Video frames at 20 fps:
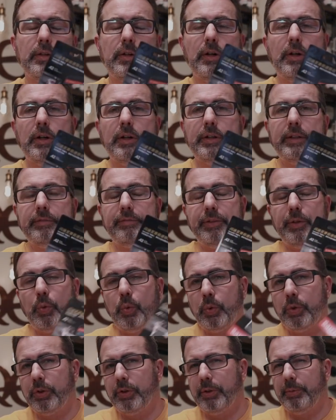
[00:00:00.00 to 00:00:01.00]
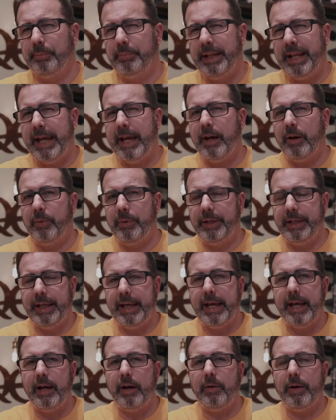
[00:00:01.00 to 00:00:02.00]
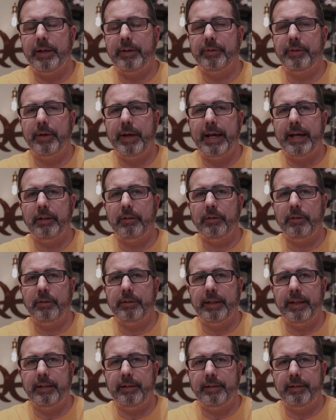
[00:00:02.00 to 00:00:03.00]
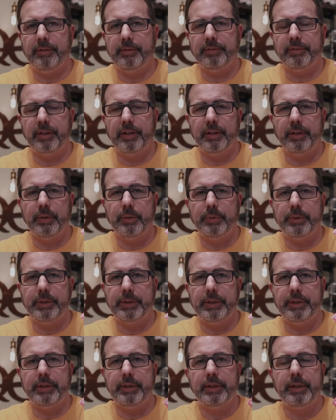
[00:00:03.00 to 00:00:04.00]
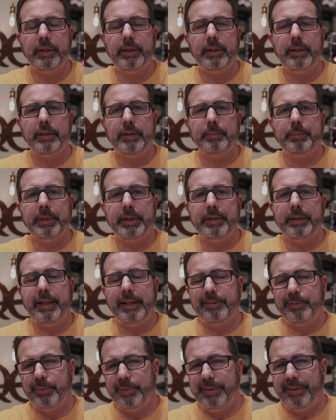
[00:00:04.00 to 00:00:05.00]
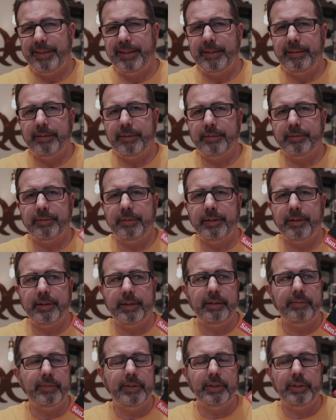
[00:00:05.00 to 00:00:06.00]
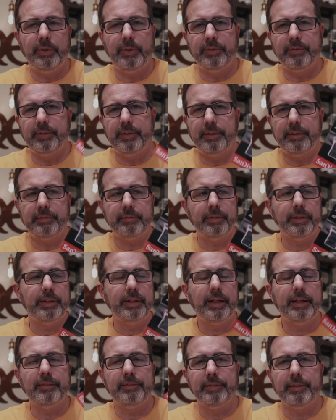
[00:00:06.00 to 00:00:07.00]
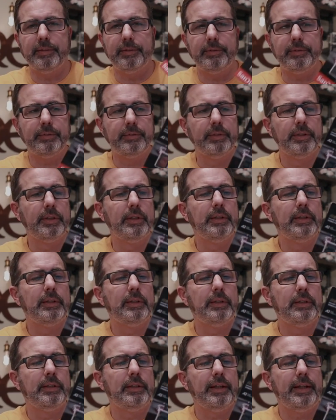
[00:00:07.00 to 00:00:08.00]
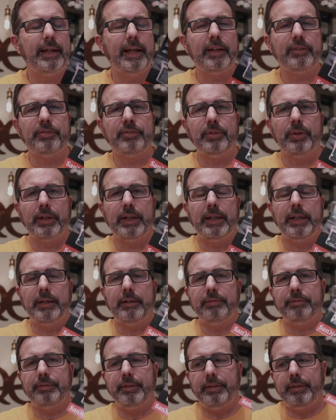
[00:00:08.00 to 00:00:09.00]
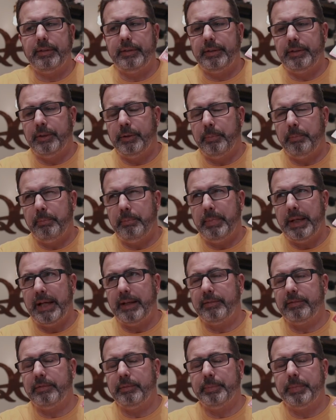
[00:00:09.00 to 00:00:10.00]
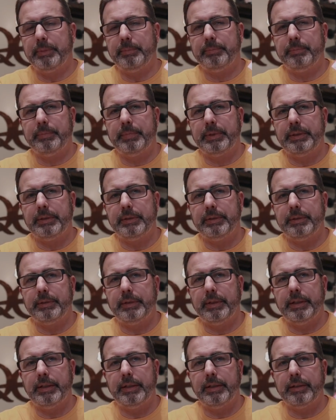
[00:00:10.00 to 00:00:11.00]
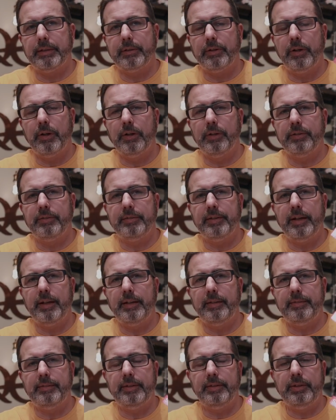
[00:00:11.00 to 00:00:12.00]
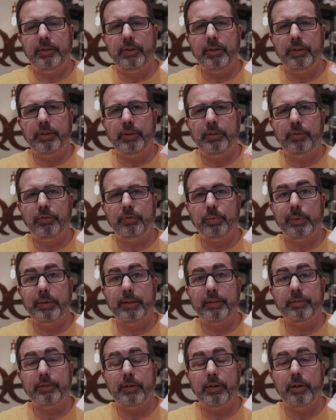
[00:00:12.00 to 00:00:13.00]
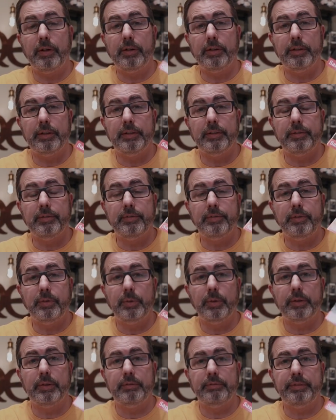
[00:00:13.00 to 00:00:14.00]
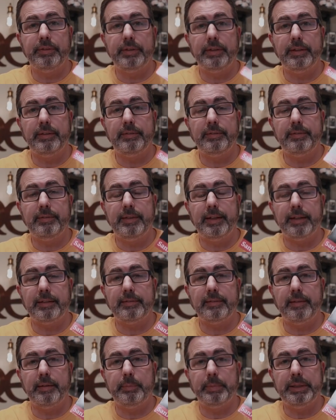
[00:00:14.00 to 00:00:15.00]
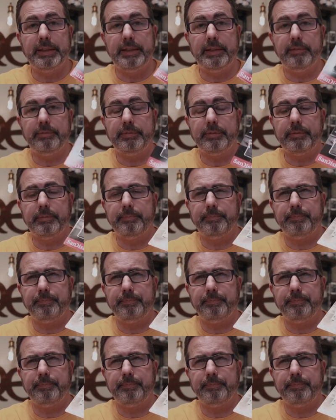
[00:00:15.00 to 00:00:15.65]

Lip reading: card if you order them now anyhow. I don't know how long that deal is going to go on, but that's one thing they're giving you as a nice little extra gift. Your maximum card size that you can use with this card is 256, I believe.